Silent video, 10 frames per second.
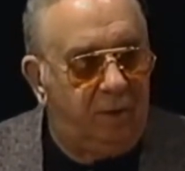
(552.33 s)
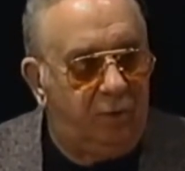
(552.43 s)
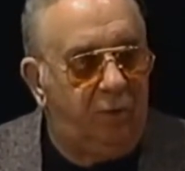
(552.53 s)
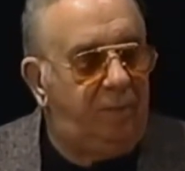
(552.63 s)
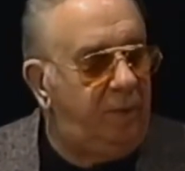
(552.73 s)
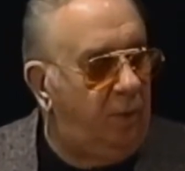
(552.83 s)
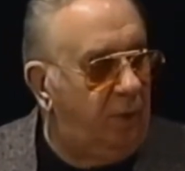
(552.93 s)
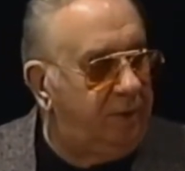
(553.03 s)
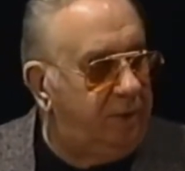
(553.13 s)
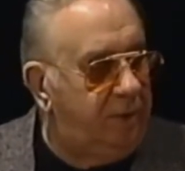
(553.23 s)
could be
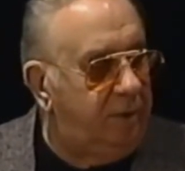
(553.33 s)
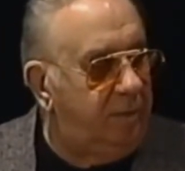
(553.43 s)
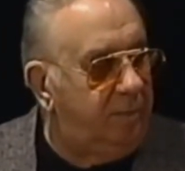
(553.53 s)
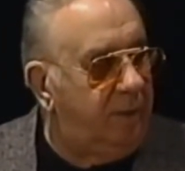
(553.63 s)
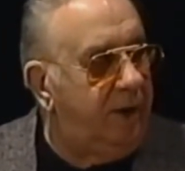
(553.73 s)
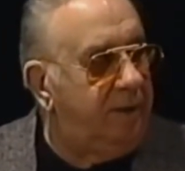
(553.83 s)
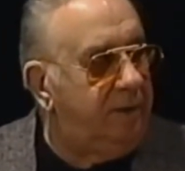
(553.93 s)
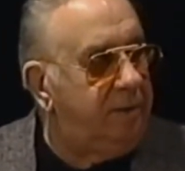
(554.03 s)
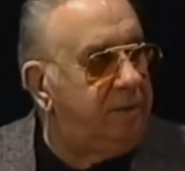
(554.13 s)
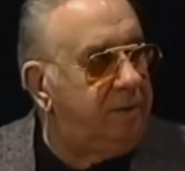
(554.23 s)
haunted by
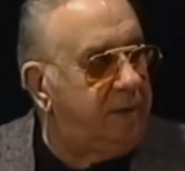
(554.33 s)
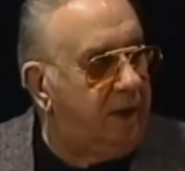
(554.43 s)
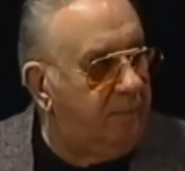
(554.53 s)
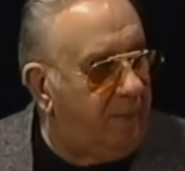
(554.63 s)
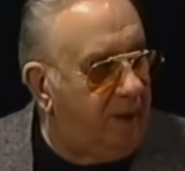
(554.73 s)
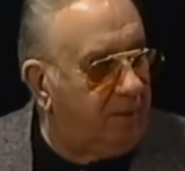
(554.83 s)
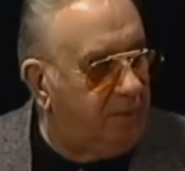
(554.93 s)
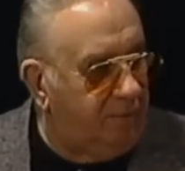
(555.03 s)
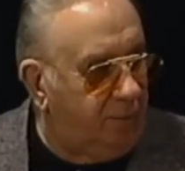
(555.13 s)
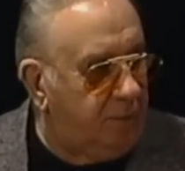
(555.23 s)

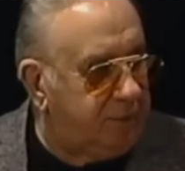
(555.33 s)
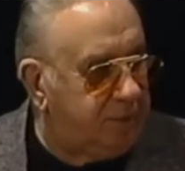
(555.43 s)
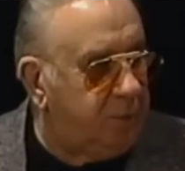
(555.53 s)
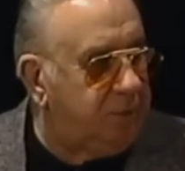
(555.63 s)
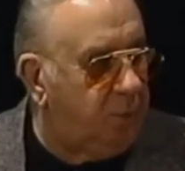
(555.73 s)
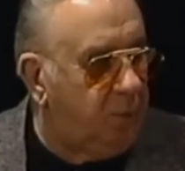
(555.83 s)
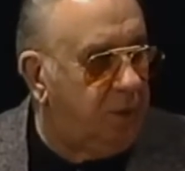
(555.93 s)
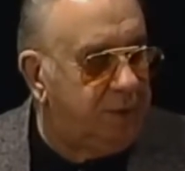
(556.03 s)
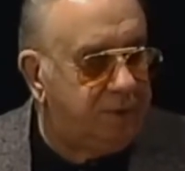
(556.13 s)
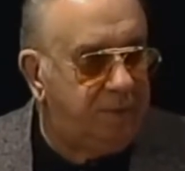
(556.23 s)
diabolical forces, which it
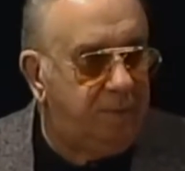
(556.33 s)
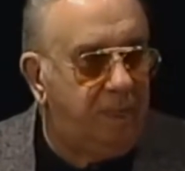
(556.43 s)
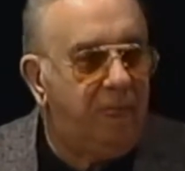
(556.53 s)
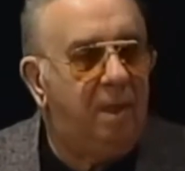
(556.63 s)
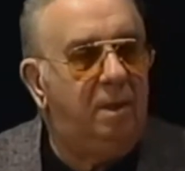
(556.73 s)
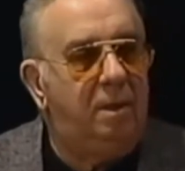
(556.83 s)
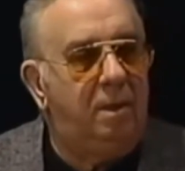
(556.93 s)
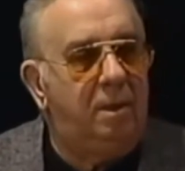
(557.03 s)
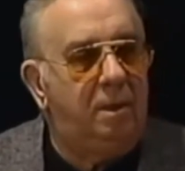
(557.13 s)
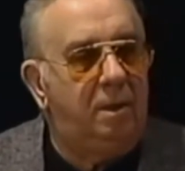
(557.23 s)
was. Mm-hmm.